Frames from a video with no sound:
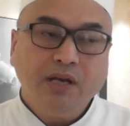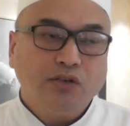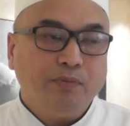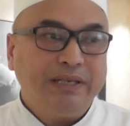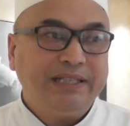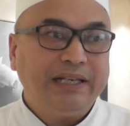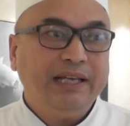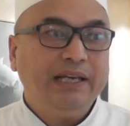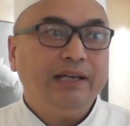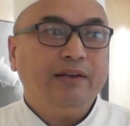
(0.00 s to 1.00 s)
So
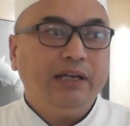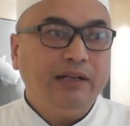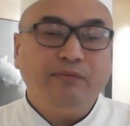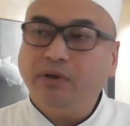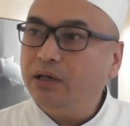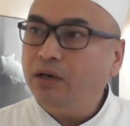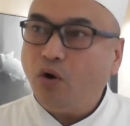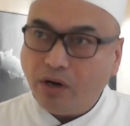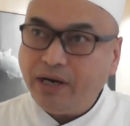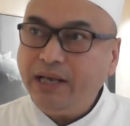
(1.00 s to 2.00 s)
basically in
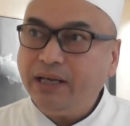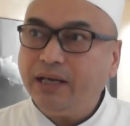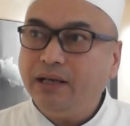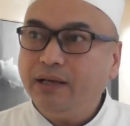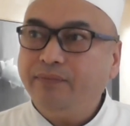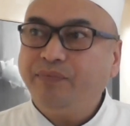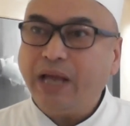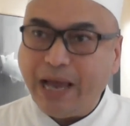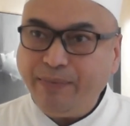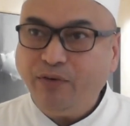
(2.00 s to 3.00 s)
ordering,
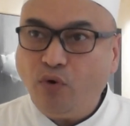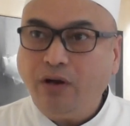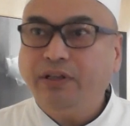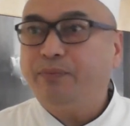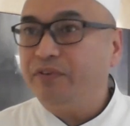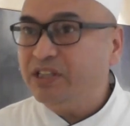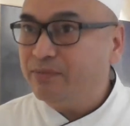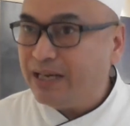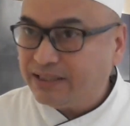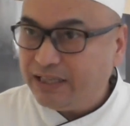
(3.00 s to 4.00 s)
I'm involved, the provision
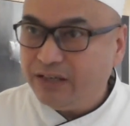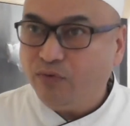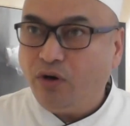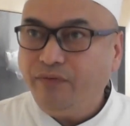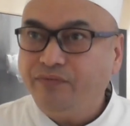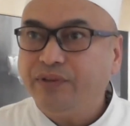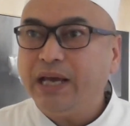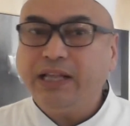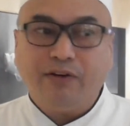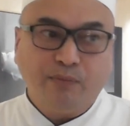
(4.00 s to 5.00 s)
master involved,
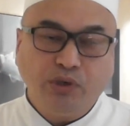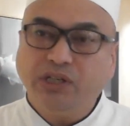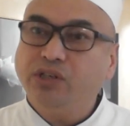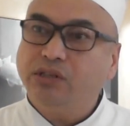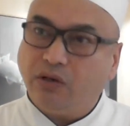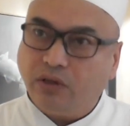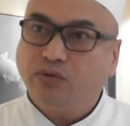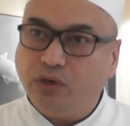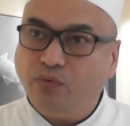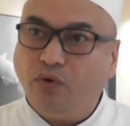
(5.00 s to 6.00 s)
and our butcher
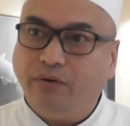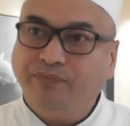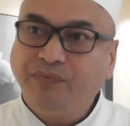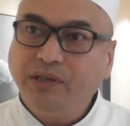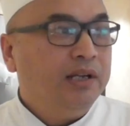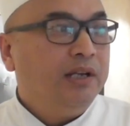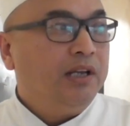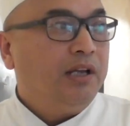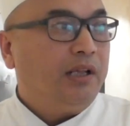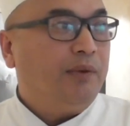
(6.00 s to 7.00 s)
also involved.
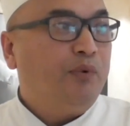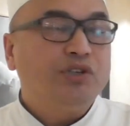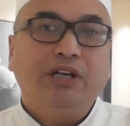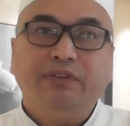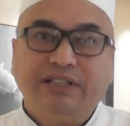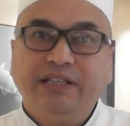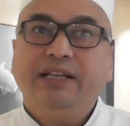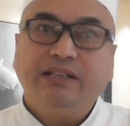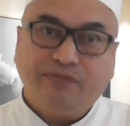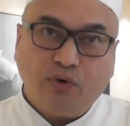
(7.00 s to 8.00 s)
The butcher will sit
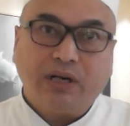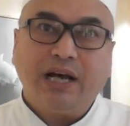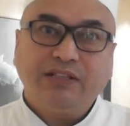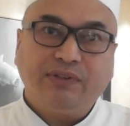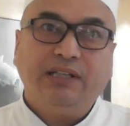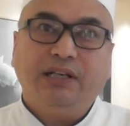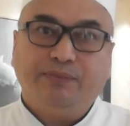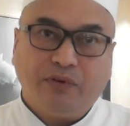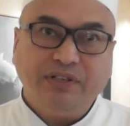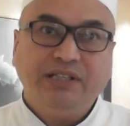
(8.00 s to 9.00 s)
and forecast with the
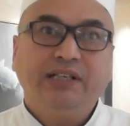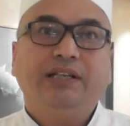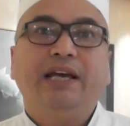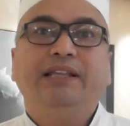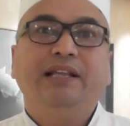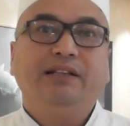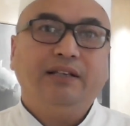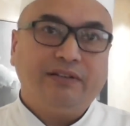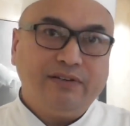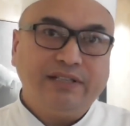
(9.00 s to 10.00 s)
provision and
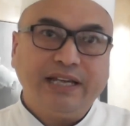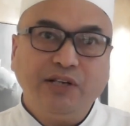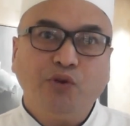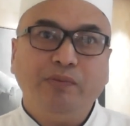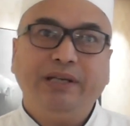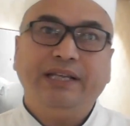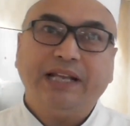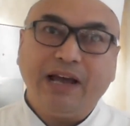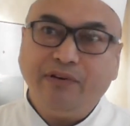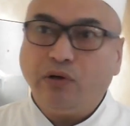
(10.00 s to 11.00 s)
then they will send to me.
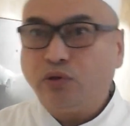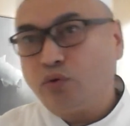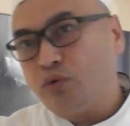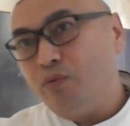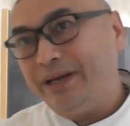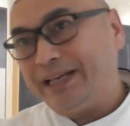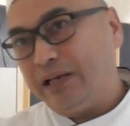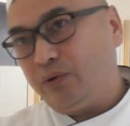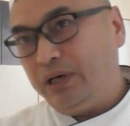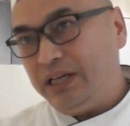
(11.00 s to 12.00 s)
Then I will also do my
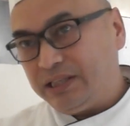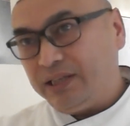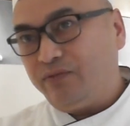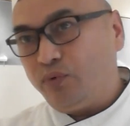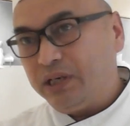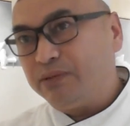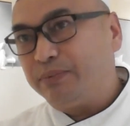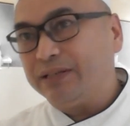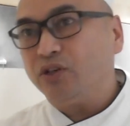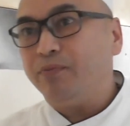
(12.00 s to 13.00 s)
calculation, what is
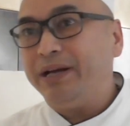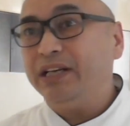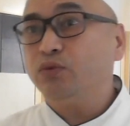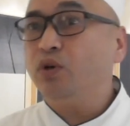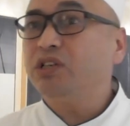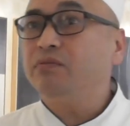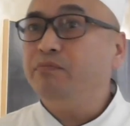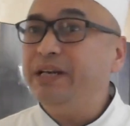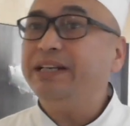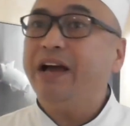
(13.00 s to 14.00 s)
plus or minus, what
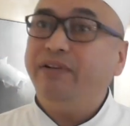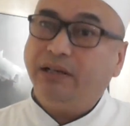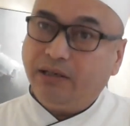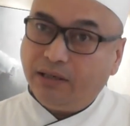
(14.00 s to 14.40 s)
meat I will